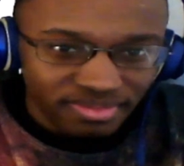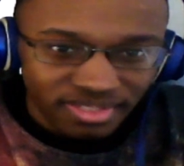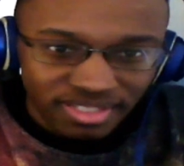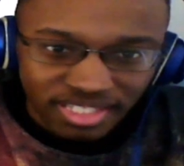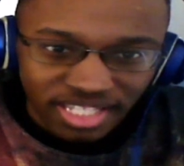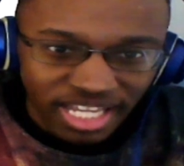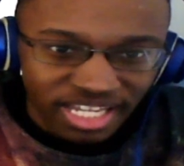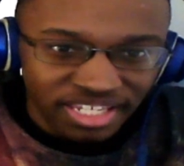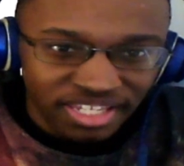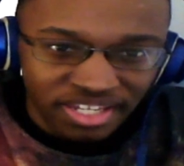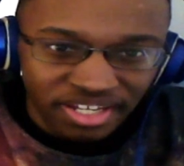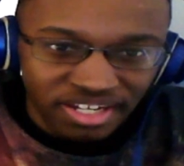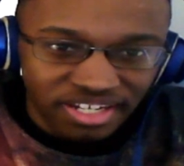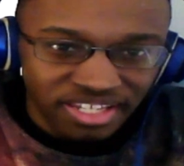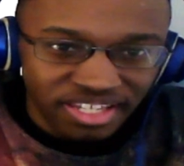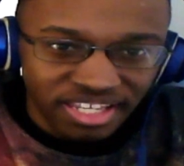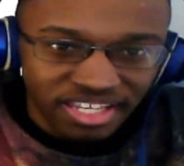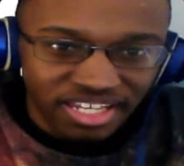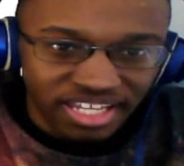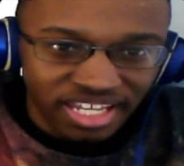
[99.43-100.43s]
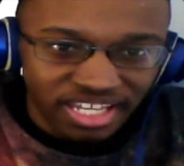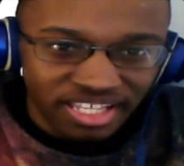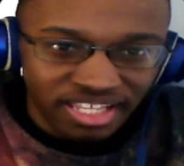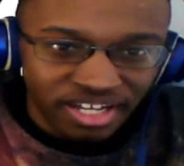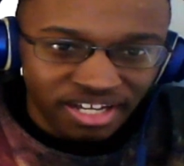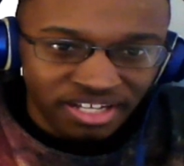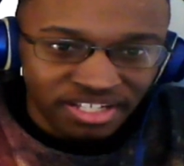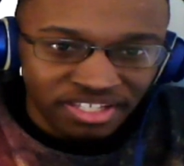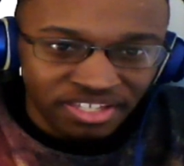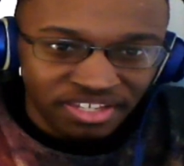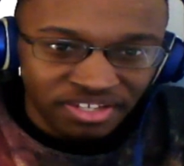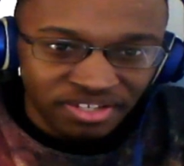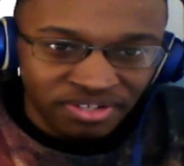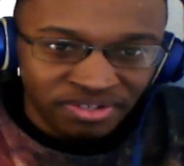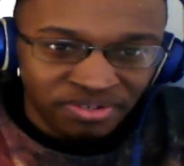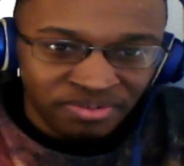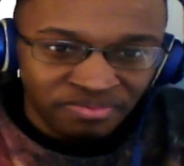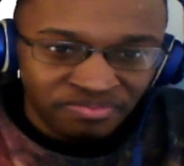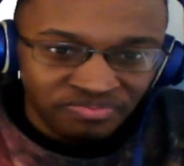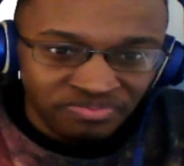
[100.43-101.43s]
They seriously getting on
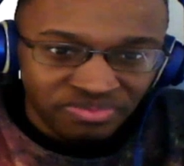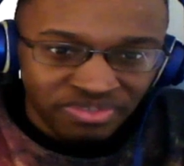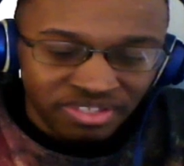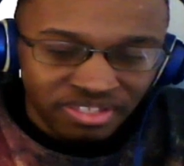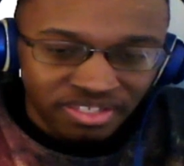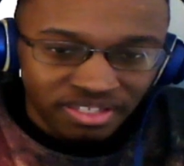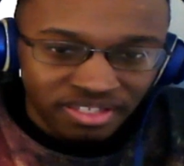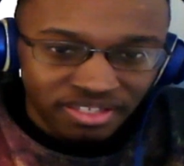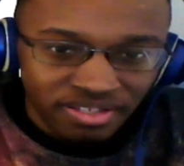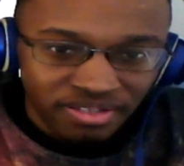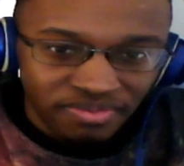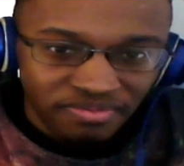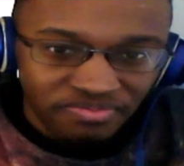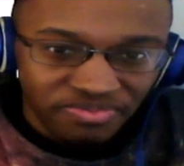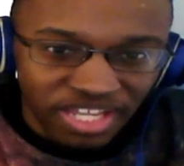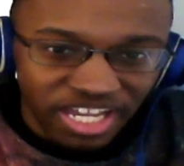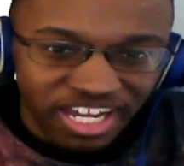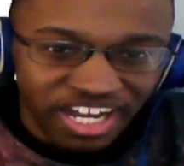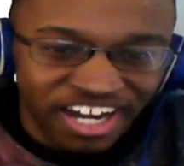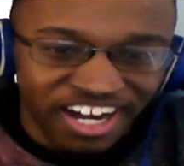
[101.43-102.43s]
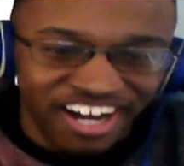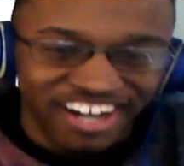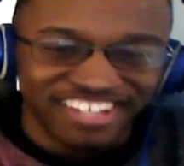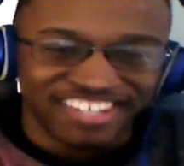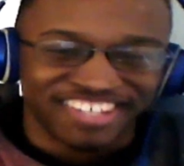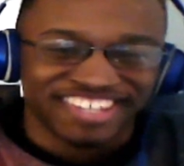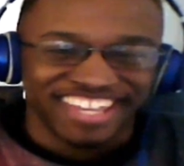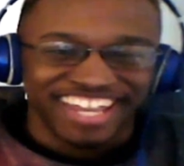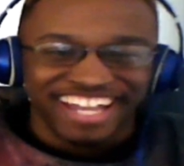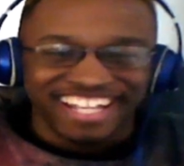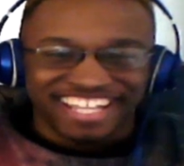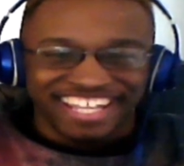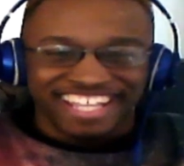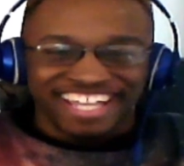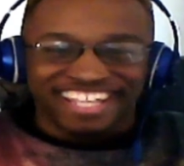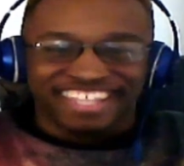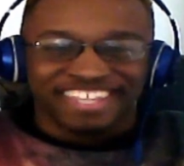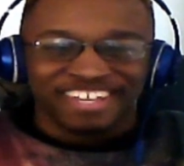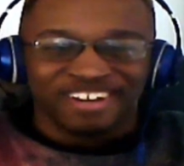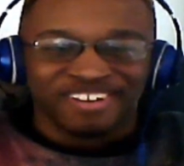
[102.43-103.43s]
too. They all standing
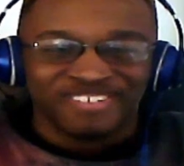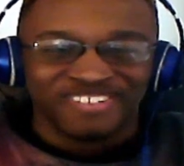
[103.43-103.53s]
at the